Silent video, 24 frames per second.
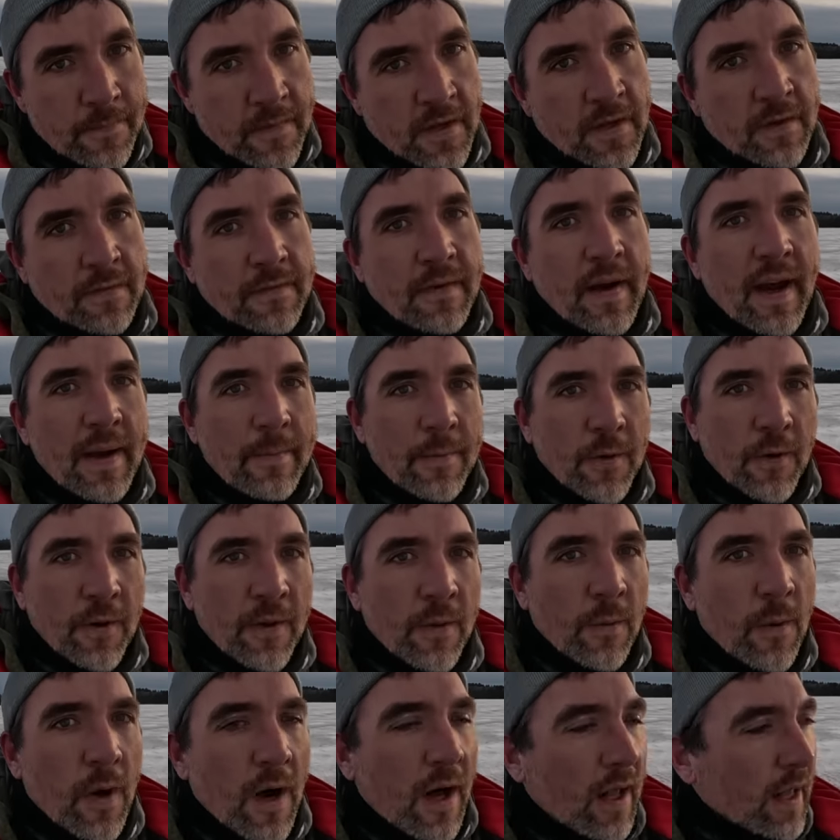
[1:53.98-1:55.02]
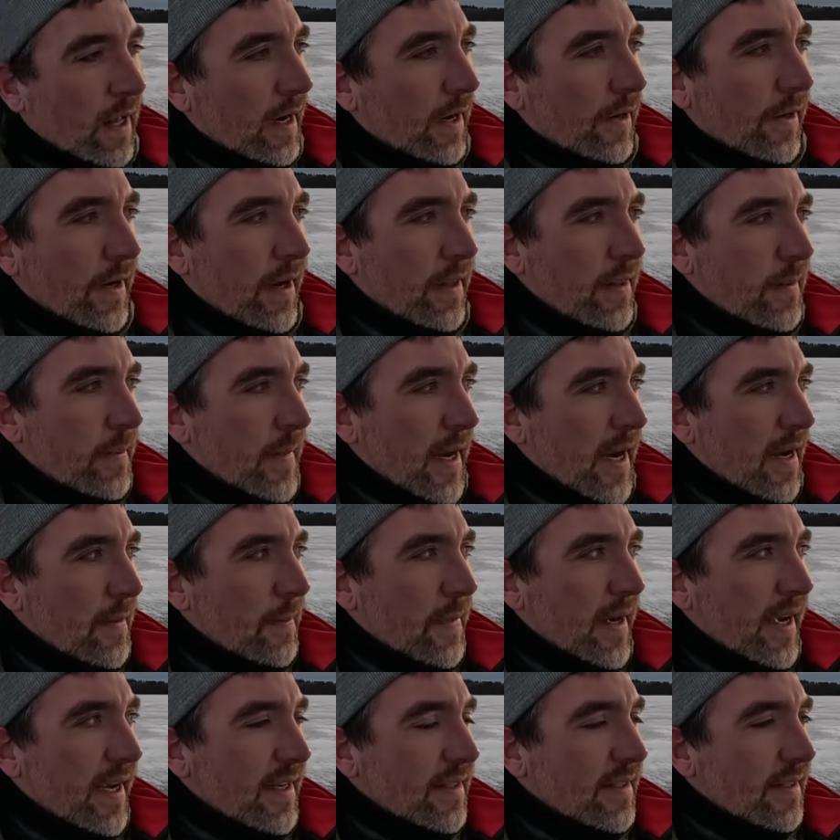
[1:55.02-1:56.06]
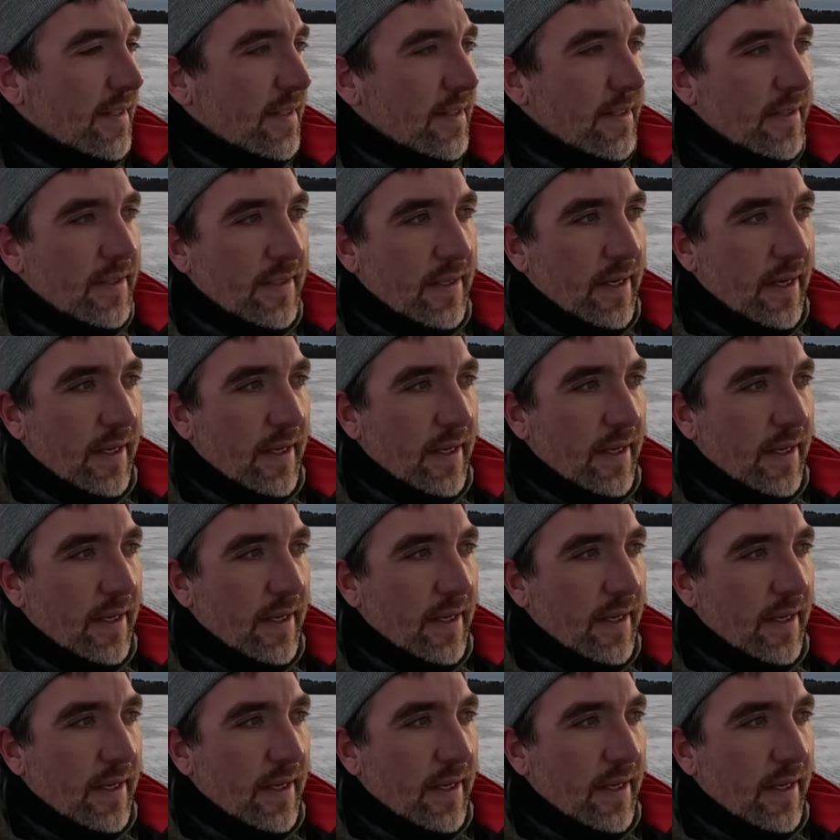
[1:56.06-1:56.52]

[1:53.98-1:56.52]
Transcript: you'll find more of the walleye around the main basins,